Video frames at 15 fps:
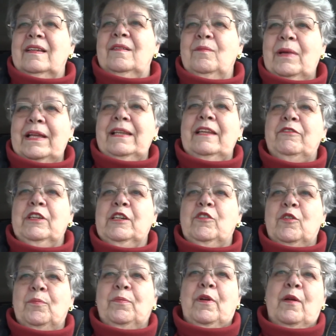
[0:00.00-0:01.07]
my living
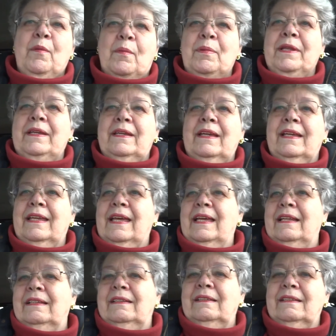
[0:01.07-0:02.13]
room probably,
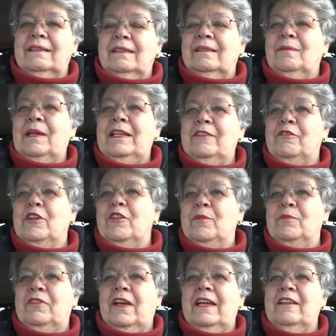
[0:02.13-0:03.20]
again, my living
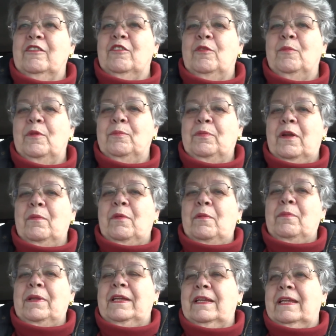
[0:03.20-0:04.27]
room, dining room would
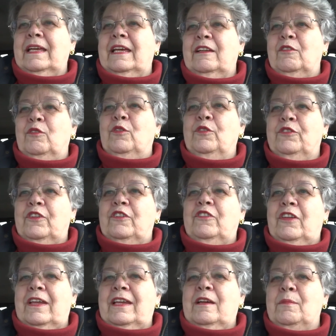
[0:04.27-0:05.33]
probably, again, also
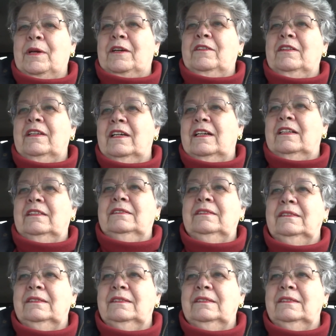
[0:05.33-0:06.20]
take about an hour